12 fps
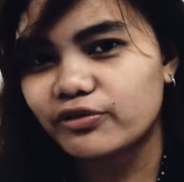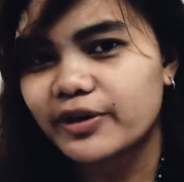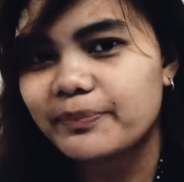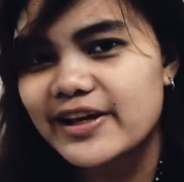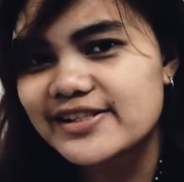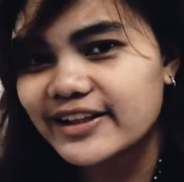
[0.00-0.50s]
are
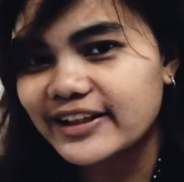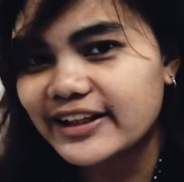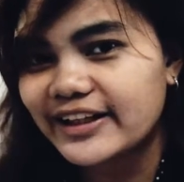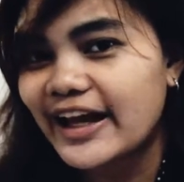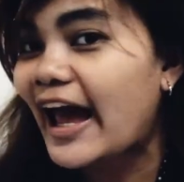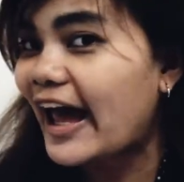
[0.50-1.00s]

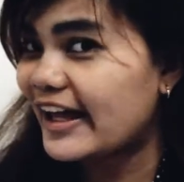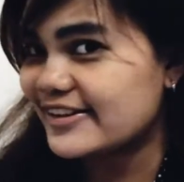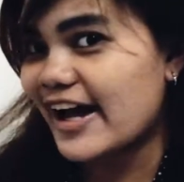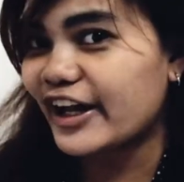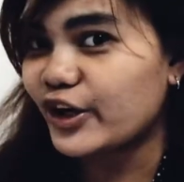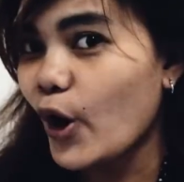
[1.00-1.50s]
basically, and
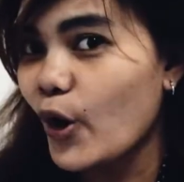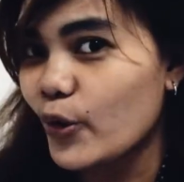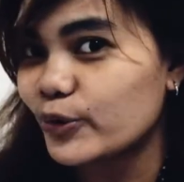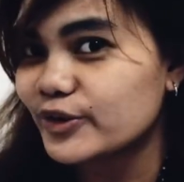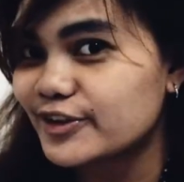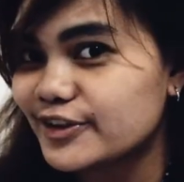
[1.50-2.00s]
I
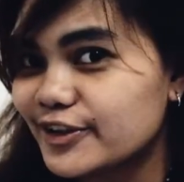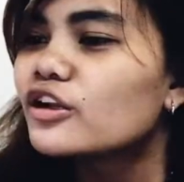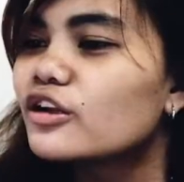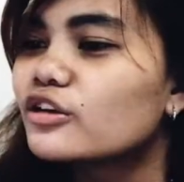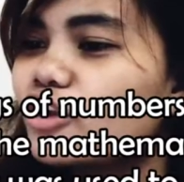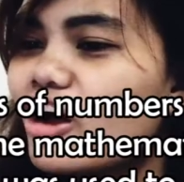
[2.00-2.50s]
quote,
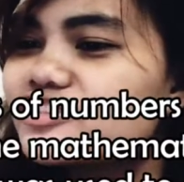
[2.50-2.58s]
long